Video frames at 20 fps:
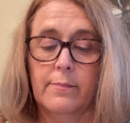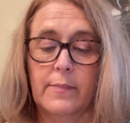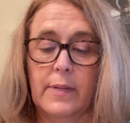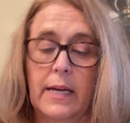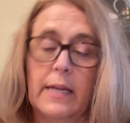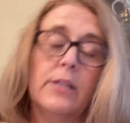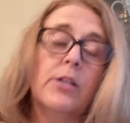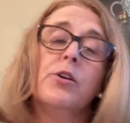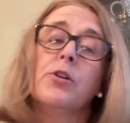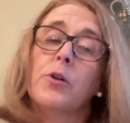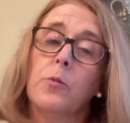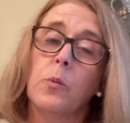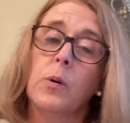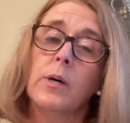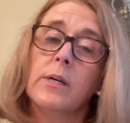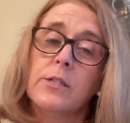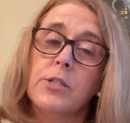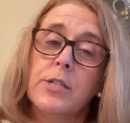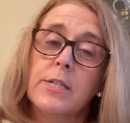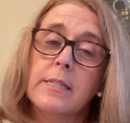And you know
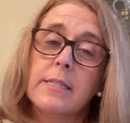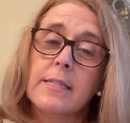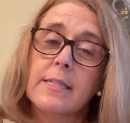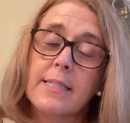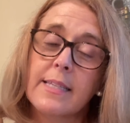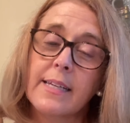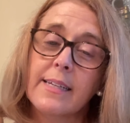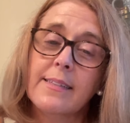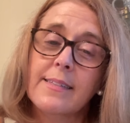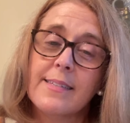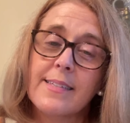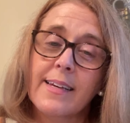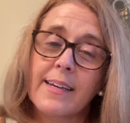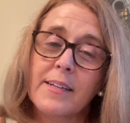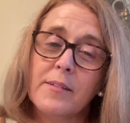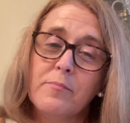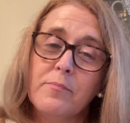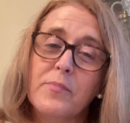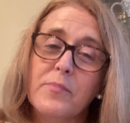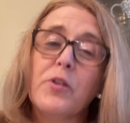what Jesus then
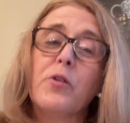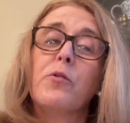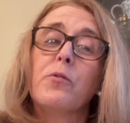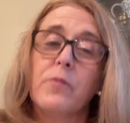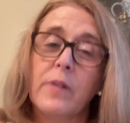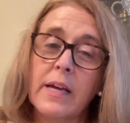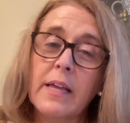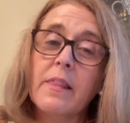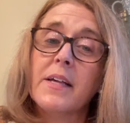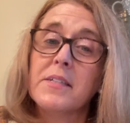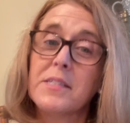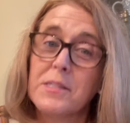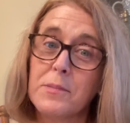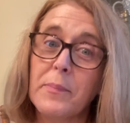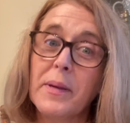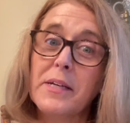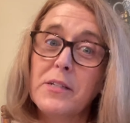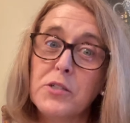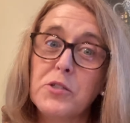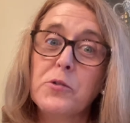said? Your faith has
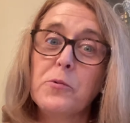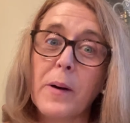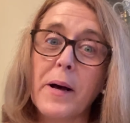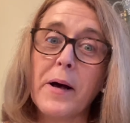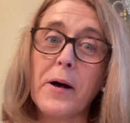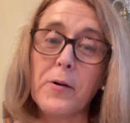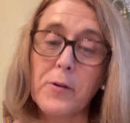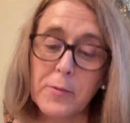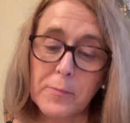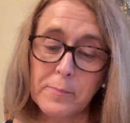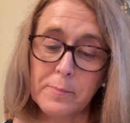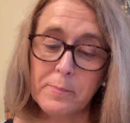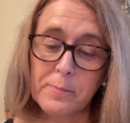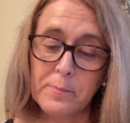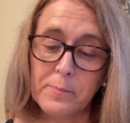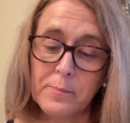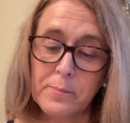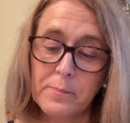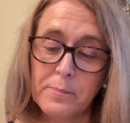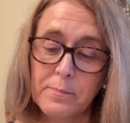made you well.
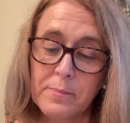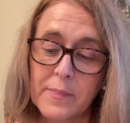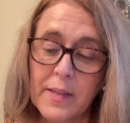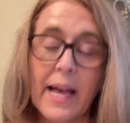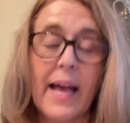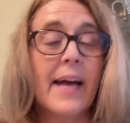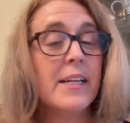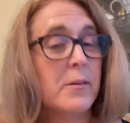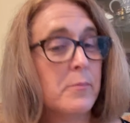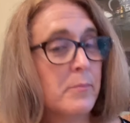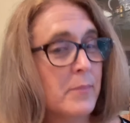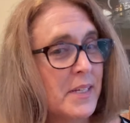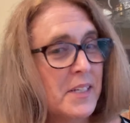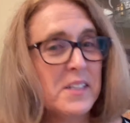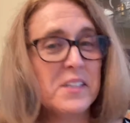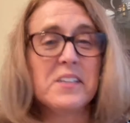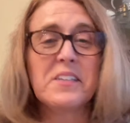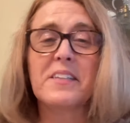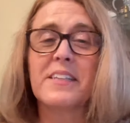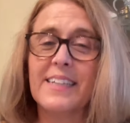And
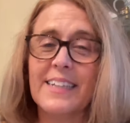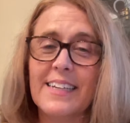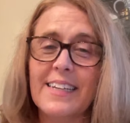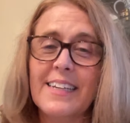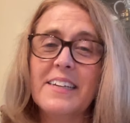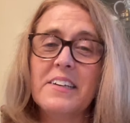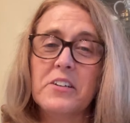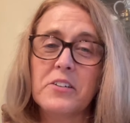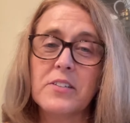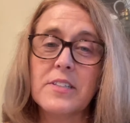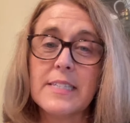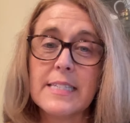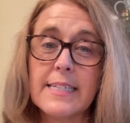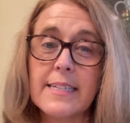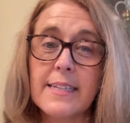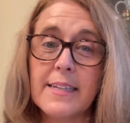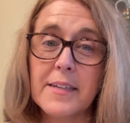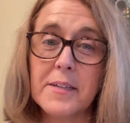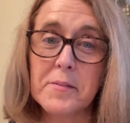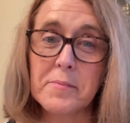immediately he could
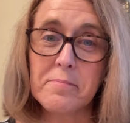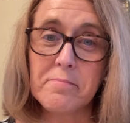see.